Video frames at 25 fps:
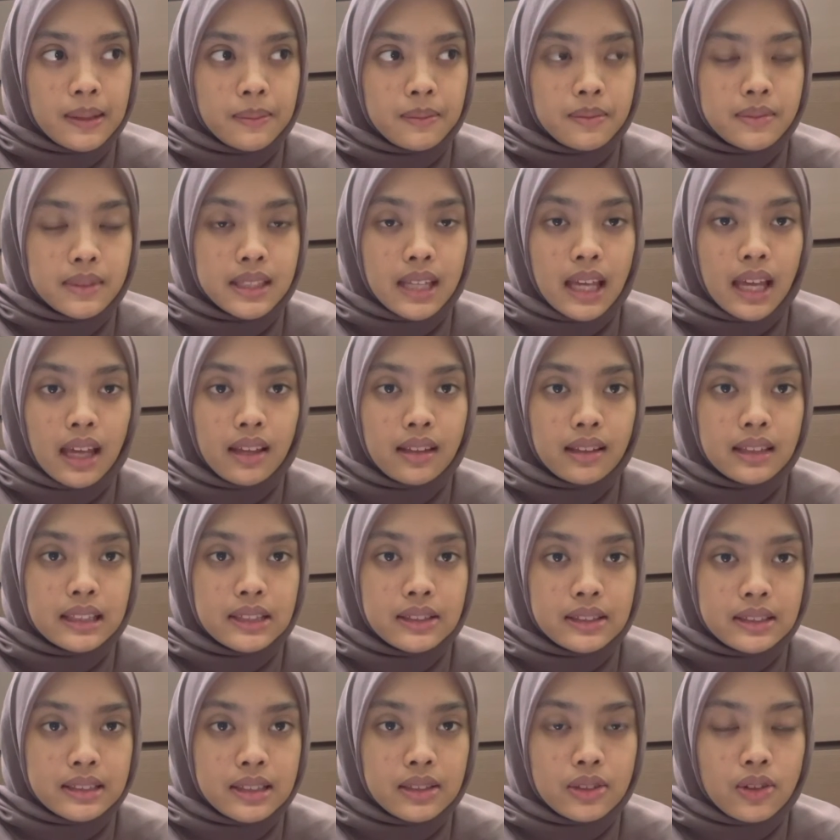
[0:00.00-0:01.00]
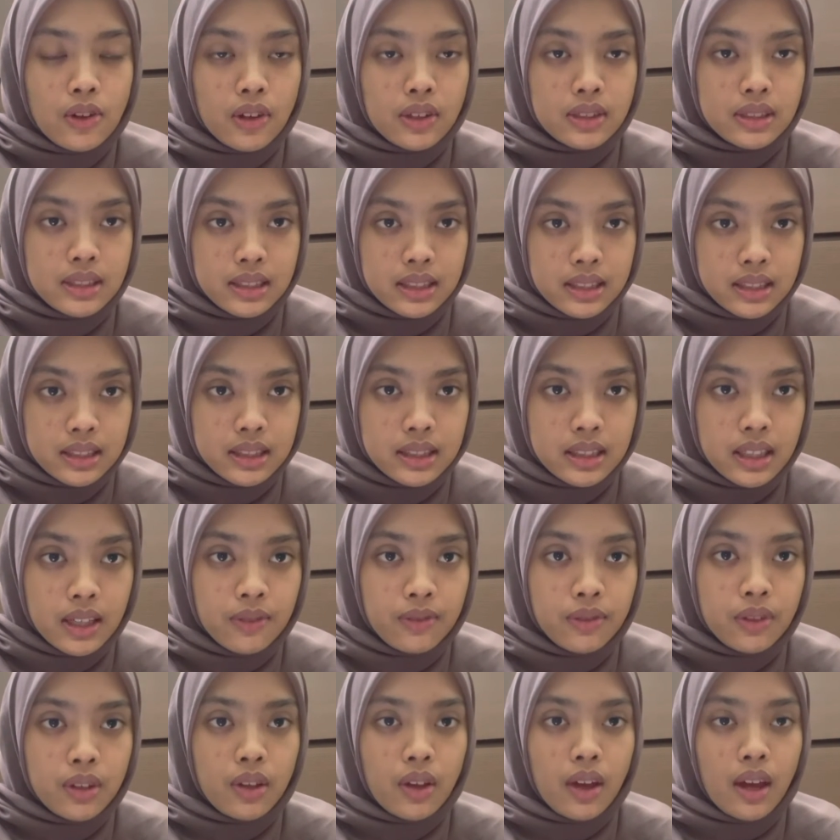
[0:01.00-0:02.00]
tell the doctor
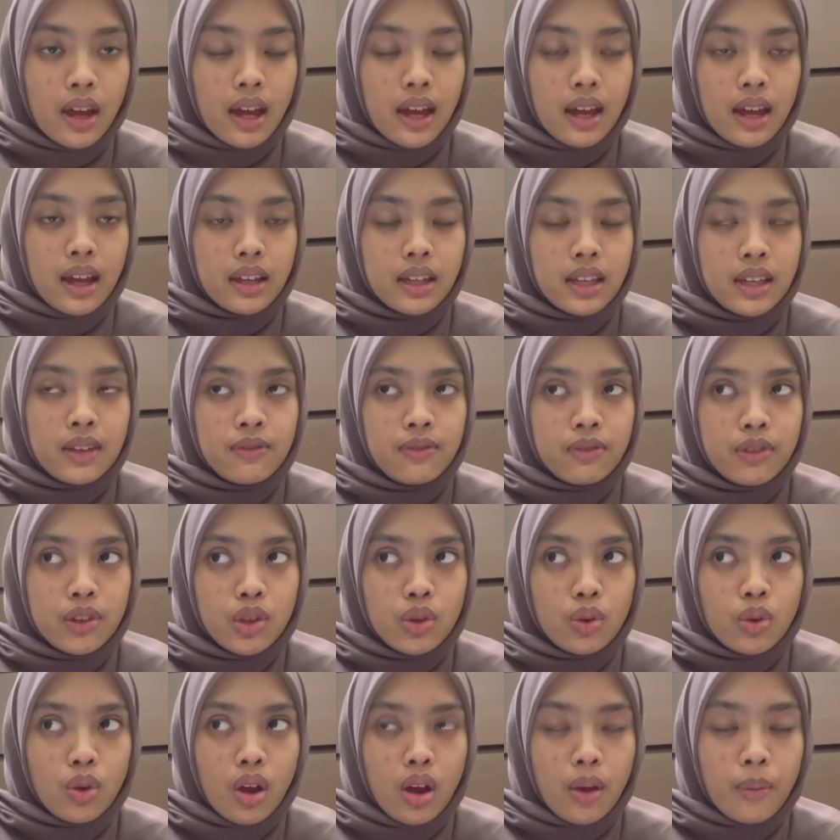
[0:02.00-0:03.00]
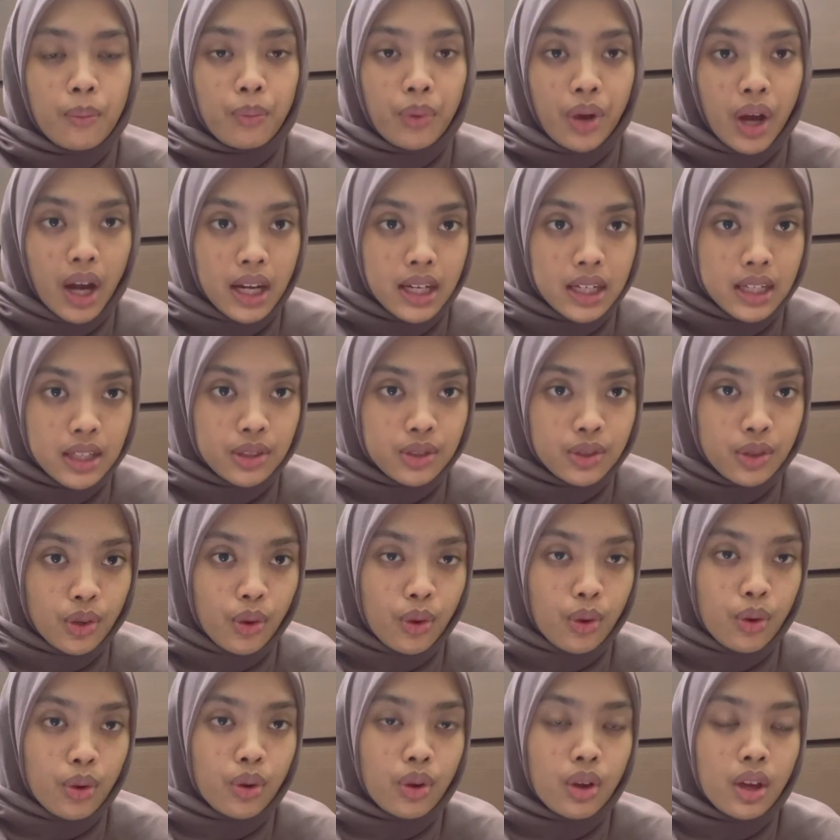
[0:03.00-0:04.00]
if you are pregnant
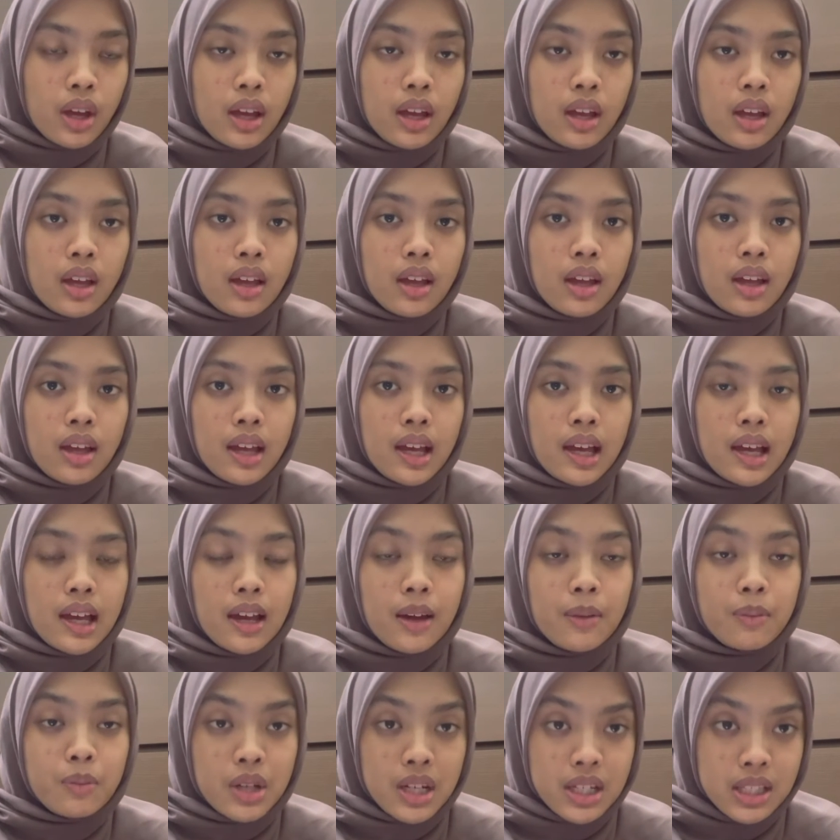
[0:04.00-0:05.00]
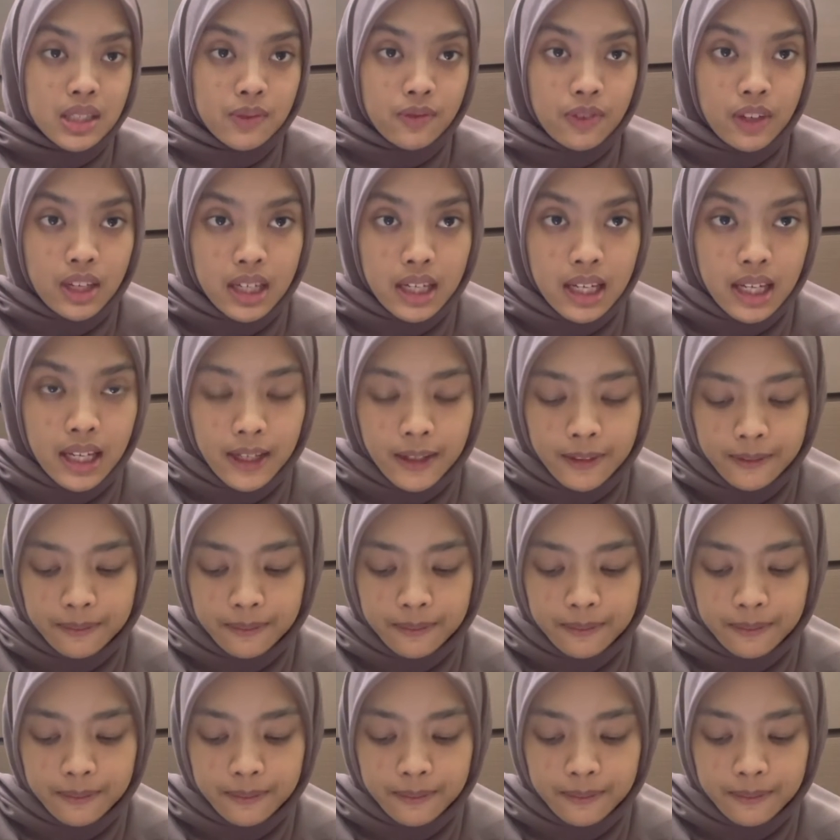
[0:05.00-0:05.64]
or breastfeeding.